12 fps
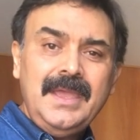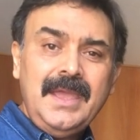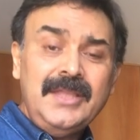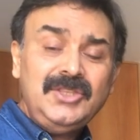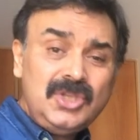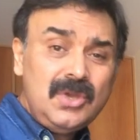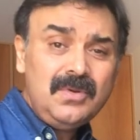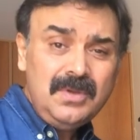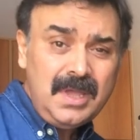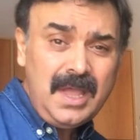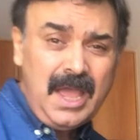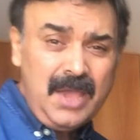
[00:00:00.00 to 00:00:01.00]
And so
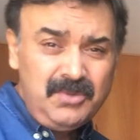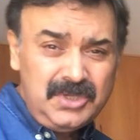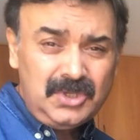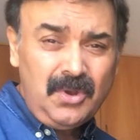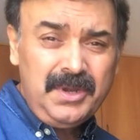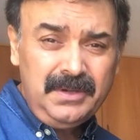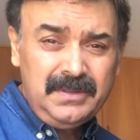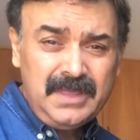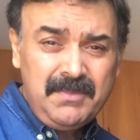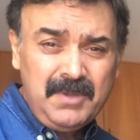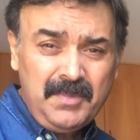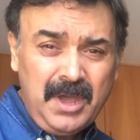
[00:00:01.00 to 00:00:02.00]
I was talking to
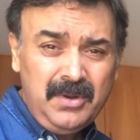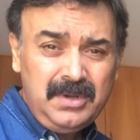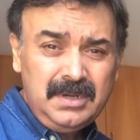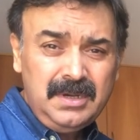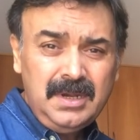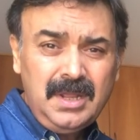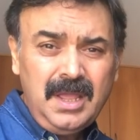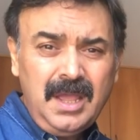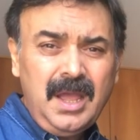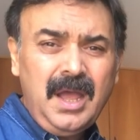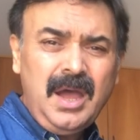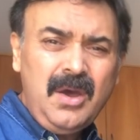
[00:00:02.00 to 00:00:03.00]
them about
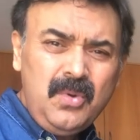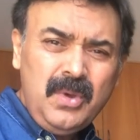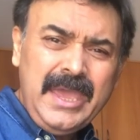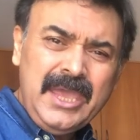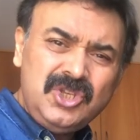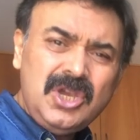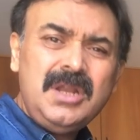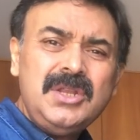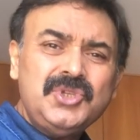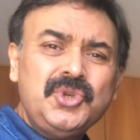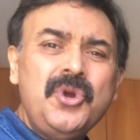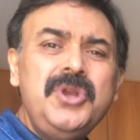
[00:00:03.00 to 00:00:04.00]
how HR
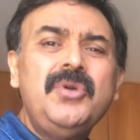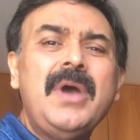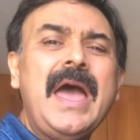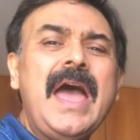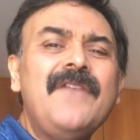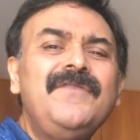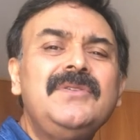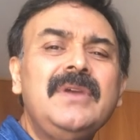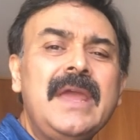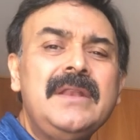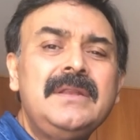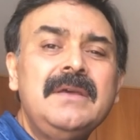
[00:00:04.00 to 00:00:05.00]
is going to have to
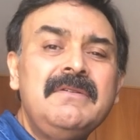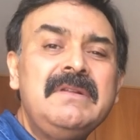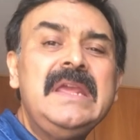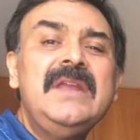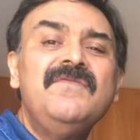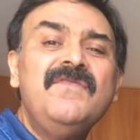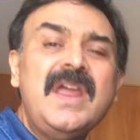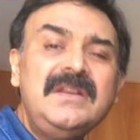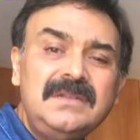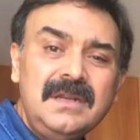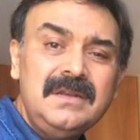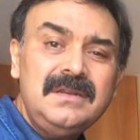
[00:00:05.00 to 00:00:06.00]
get
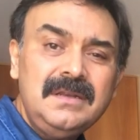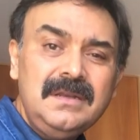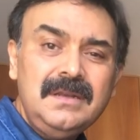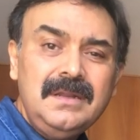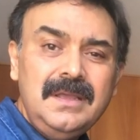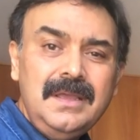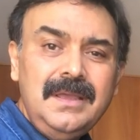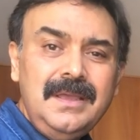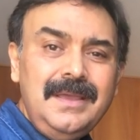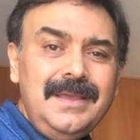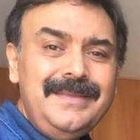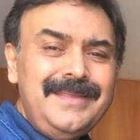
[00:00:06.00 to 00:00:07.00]
reinvented.
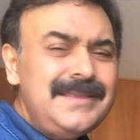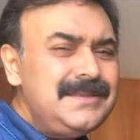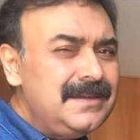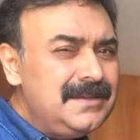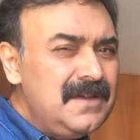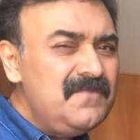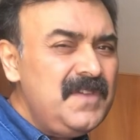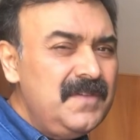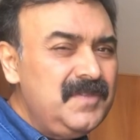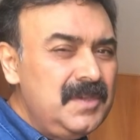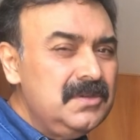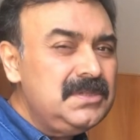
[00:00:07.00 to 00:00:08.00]
That's a term
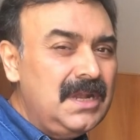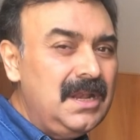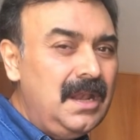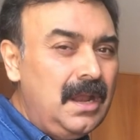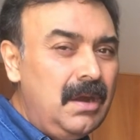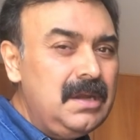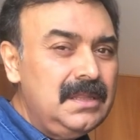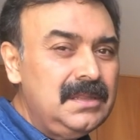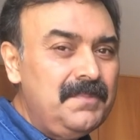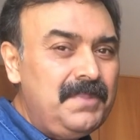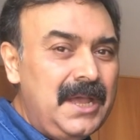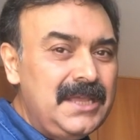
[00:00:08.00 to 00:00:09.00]
we've used a lot in
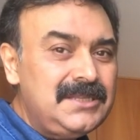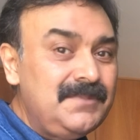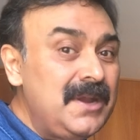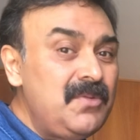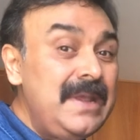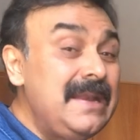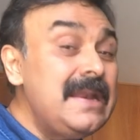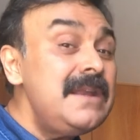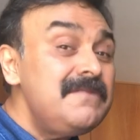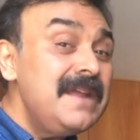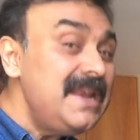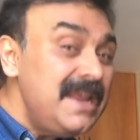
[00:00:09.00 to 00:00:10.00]
the past, but we
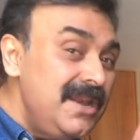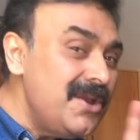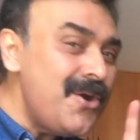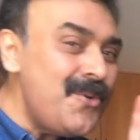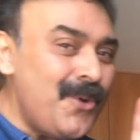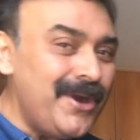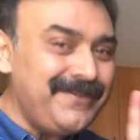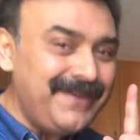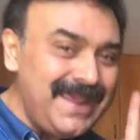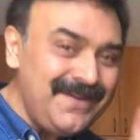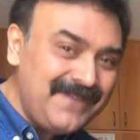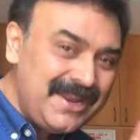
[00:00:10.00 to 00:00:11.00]
didn't really know what
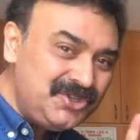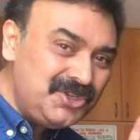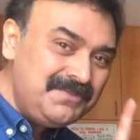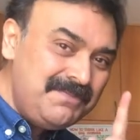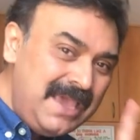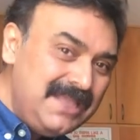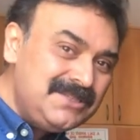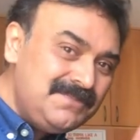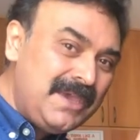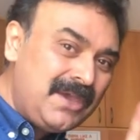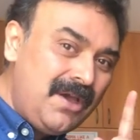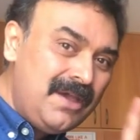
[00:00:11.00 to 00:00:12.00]
reinvention means,
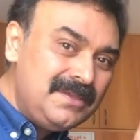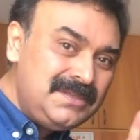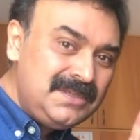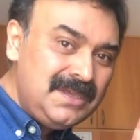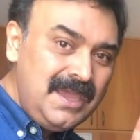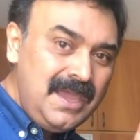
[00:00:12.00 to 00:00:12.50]
because